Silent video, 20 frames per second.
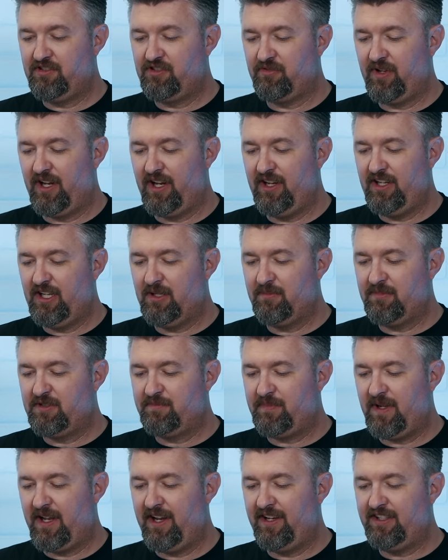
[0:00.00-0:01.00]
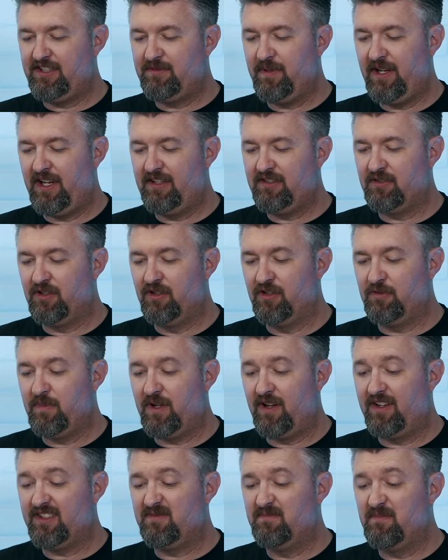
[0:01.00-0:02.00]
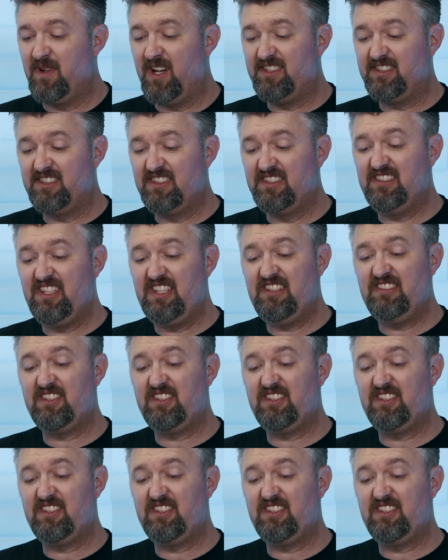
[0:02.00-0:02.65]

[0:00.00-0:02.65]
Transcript: geranium, spice, basil, oak moss, musk, sea